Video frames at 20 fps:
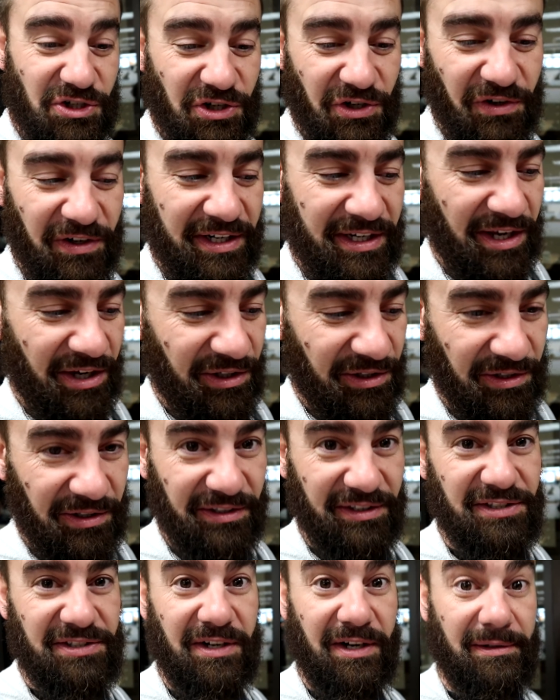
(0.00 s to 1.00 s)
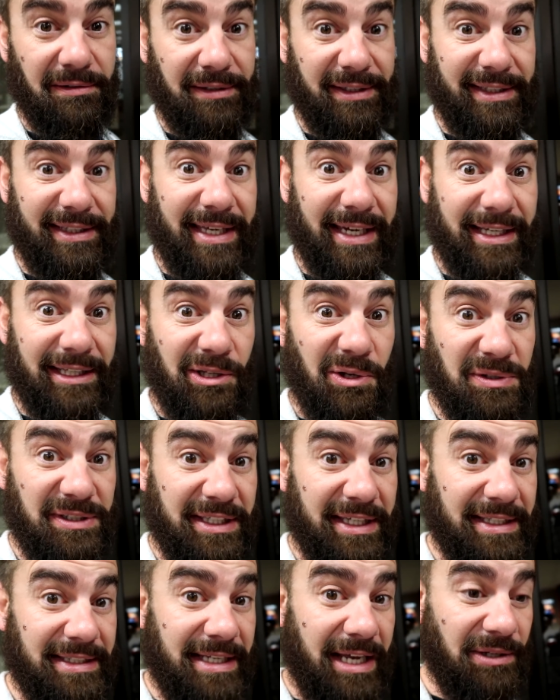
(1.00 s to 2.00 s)
your degree done, girl, and start kicking those
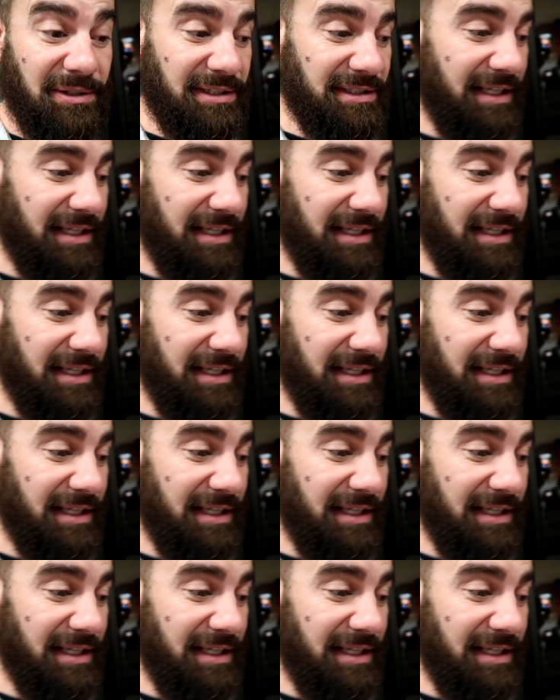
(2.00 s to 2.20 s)
kids out